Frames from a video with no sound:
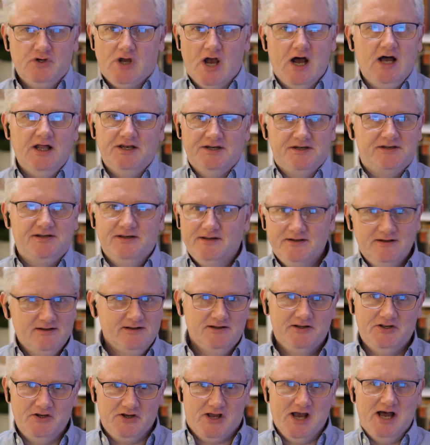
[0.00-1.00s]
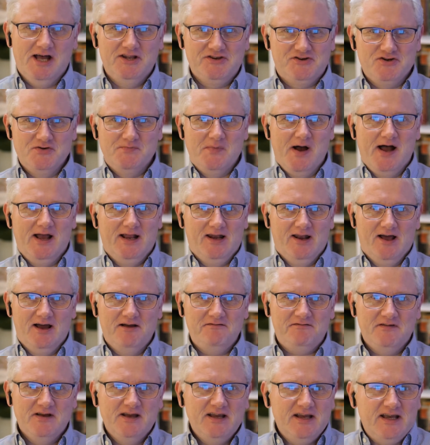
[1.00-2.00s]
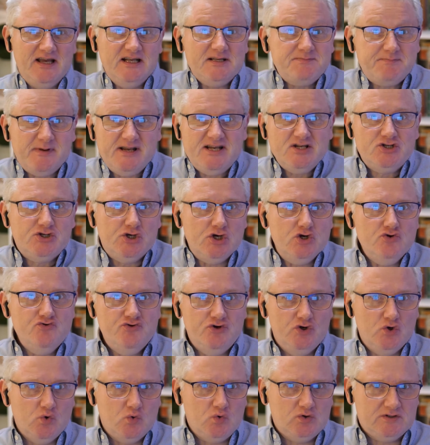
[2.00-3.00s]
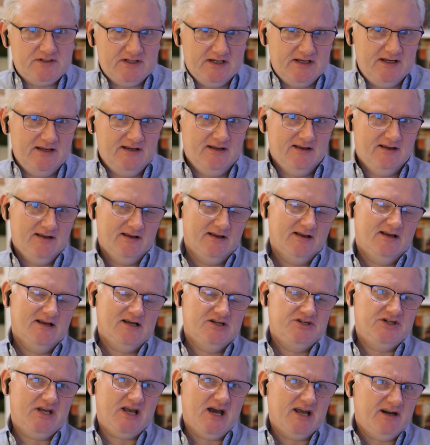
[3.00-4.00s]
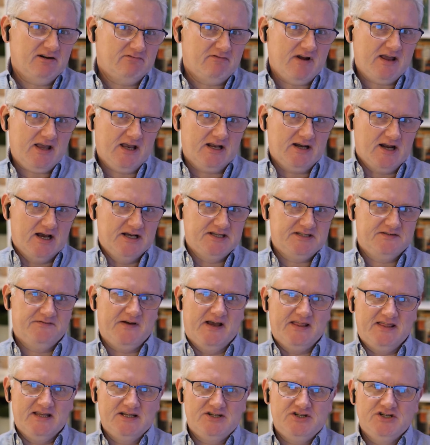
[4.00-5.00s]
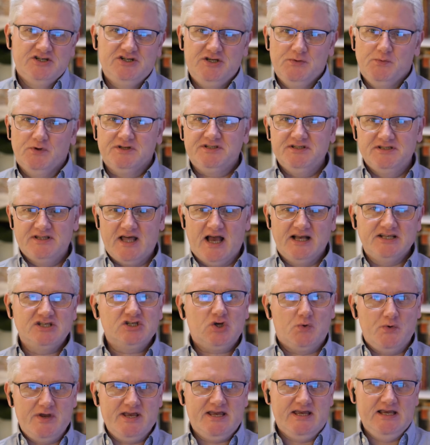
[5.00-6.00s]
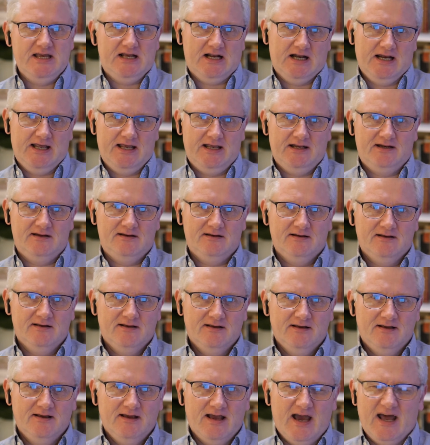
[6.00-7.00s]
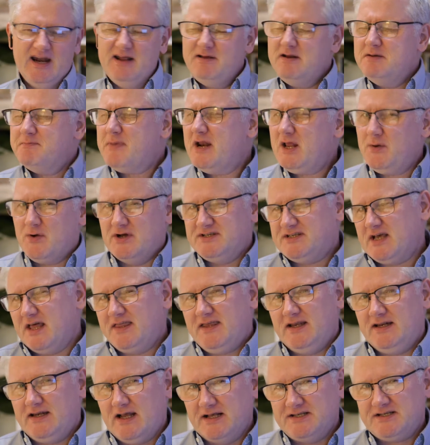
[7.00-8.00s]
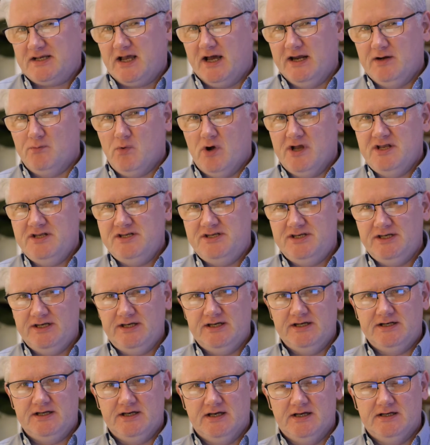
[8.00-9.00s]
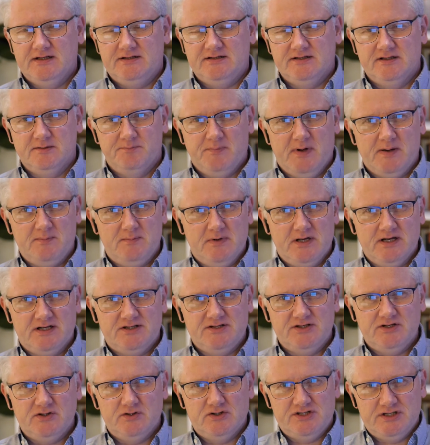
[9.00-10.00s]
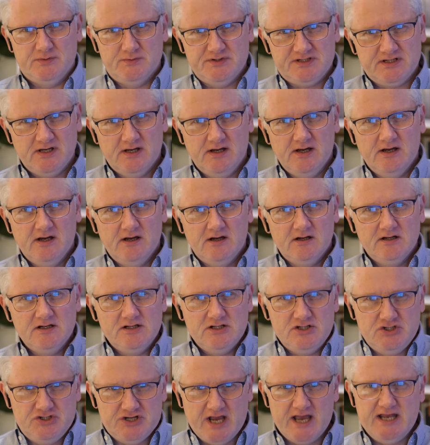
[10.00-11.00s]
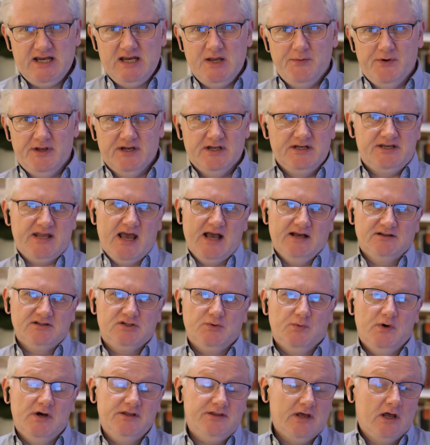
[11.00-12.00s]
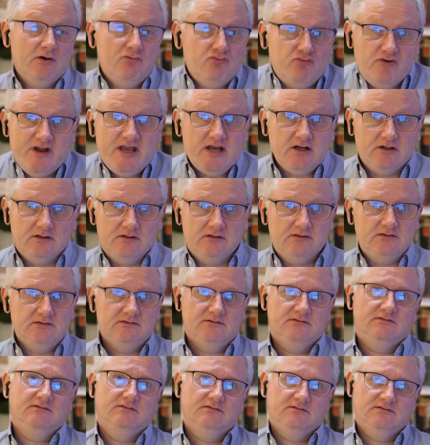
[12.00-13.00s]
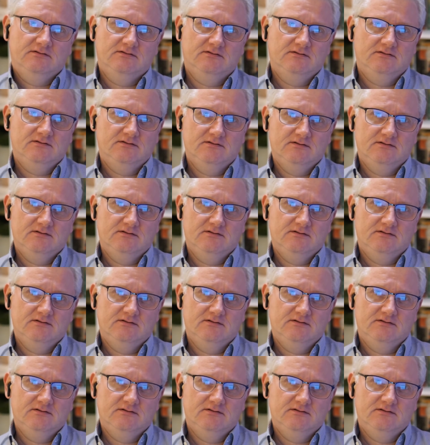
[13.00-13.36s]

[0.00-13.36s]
can't do my life. It's been too naughty. She kind of recognised the fact that she wasn't that squeaky clean. And in many ways, I think that's kind of what endeared her to the public too. She was genuine and down to earth and real. And